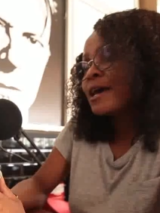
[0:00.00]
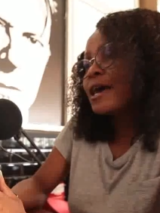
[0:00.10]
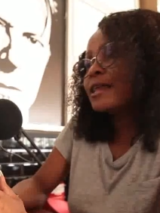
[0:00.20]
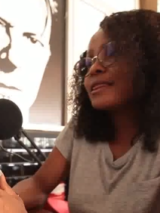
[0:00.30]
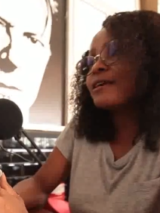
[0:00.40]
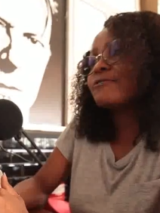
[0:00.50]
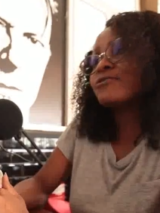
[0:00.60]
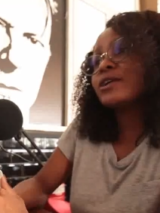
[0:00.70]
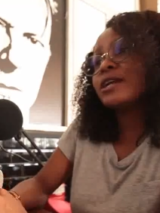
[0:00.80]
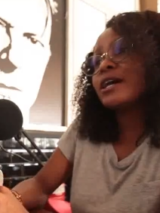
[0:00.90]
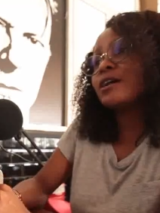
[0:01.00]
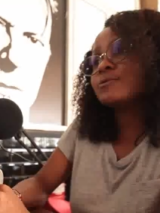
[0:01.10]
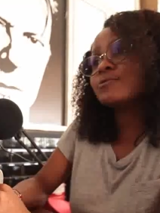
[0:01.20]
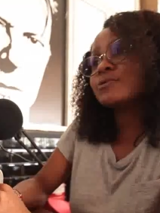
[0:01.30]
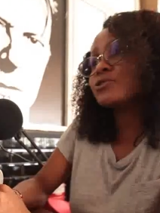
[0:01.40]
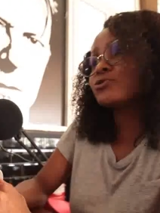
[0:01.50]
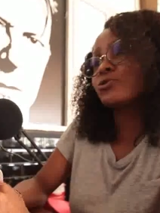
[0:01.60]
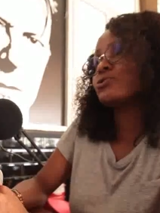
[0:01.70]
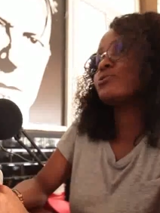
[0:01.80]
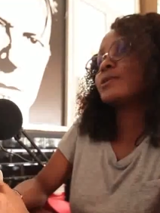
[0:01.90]
and they have really helped me
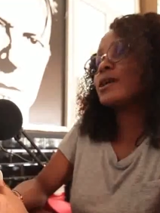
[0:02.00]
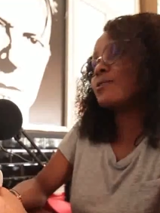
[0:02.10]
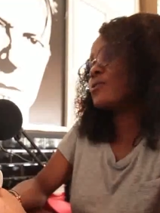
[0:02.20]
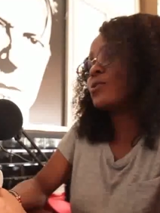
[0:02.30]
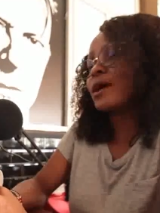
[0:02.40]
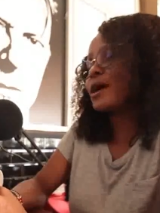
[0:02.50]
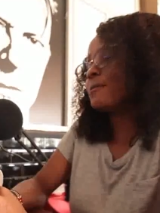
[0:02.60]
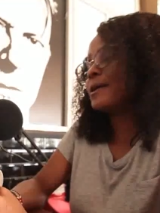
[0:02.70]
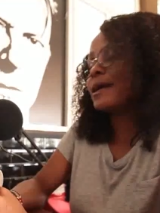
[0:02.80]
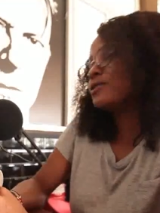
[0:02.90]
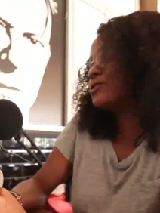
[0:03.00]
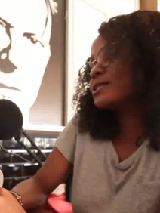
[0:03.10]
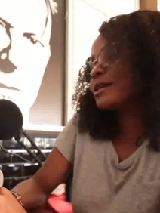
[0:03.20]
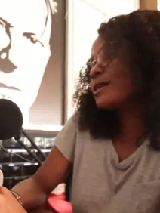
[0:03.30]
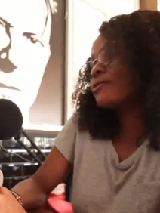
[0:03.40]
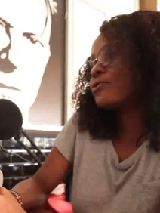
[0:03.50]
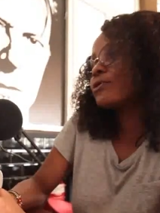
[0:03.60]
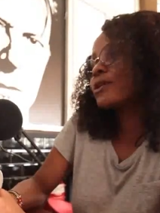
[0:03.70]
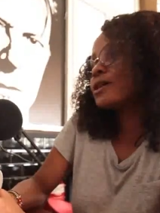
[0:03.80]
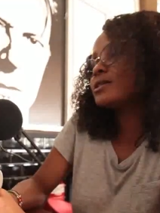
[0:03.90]
grow to become who I am. And I don't take it for
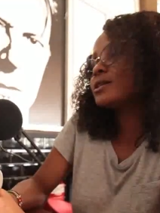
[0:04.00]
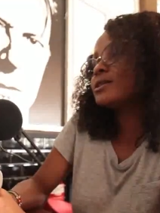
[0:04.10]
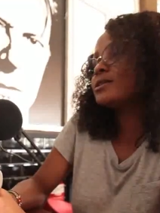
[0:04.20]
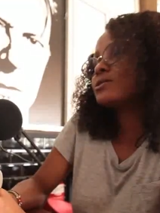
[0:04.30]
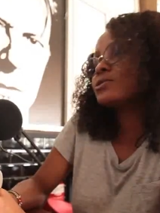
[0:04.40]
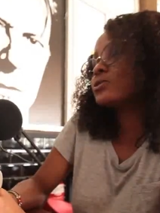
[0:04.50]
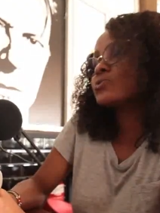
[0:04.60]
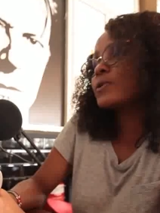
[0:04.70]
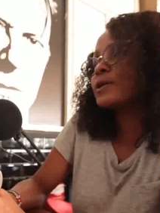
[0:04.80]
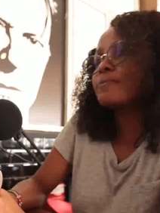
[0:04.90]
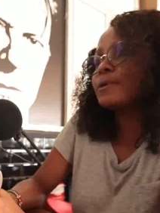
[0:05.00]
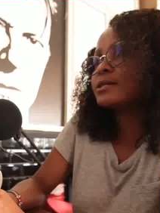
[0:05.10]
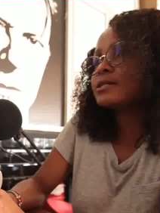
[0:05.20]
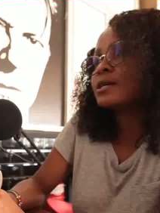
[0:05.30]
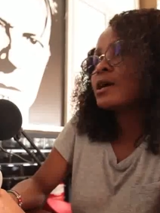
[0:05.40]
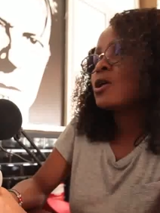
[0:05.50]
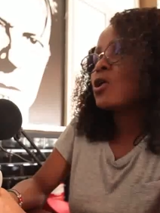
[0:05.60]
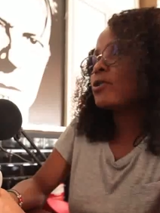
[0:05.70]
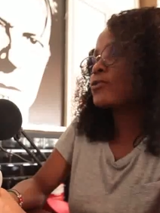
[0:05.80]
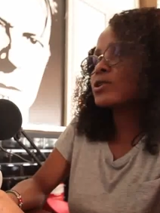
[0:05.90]
granted, not one bit.
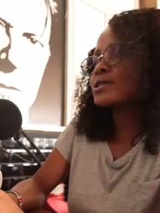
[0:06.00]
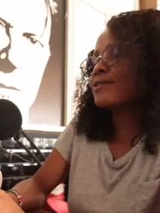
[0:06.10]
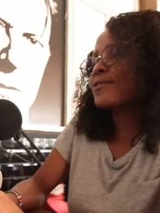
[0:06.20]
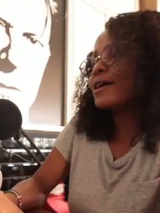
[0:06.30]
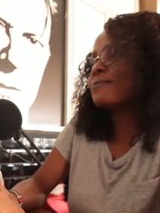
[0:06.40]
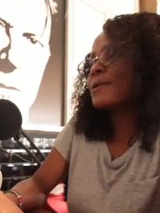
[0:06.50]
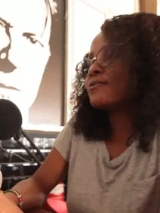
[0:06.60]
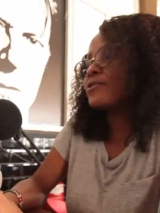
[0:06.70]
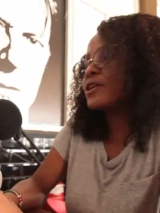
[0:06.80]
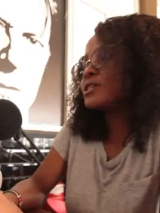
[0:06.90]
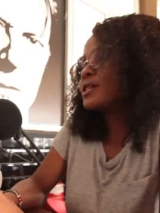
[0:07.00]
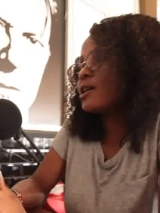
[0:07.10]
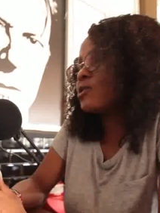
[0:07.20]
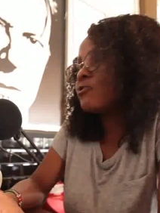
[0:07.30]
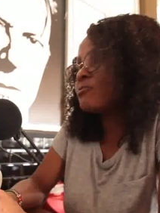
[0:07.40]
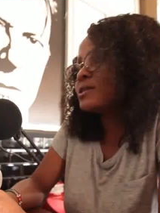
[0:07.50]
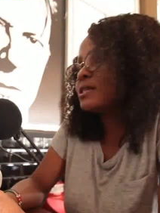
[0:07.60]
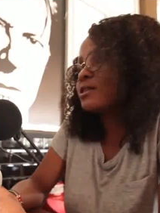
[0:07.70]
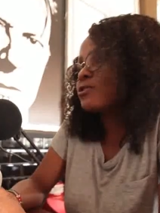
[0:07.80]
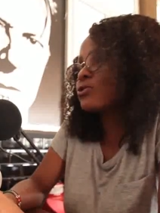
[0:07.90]
Of course, I've had my fair share of
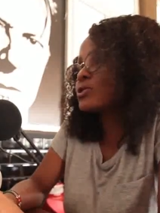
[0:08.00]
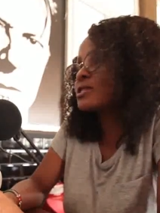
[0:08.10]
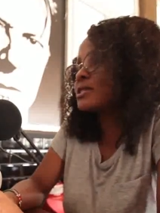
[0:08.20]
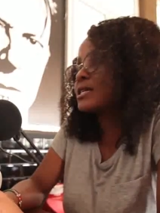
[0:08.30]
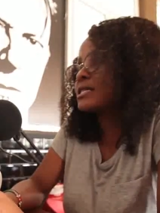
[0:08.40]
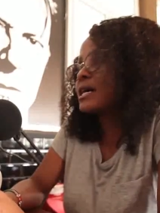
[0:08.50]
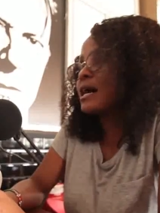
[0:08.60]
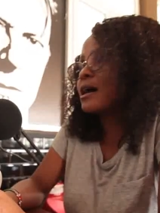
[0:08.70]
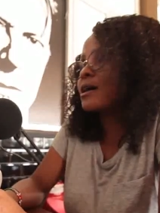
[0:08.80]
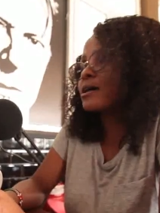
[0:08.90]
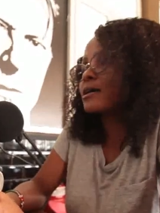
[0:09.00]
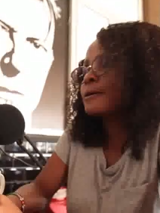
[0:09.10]
meeting those that are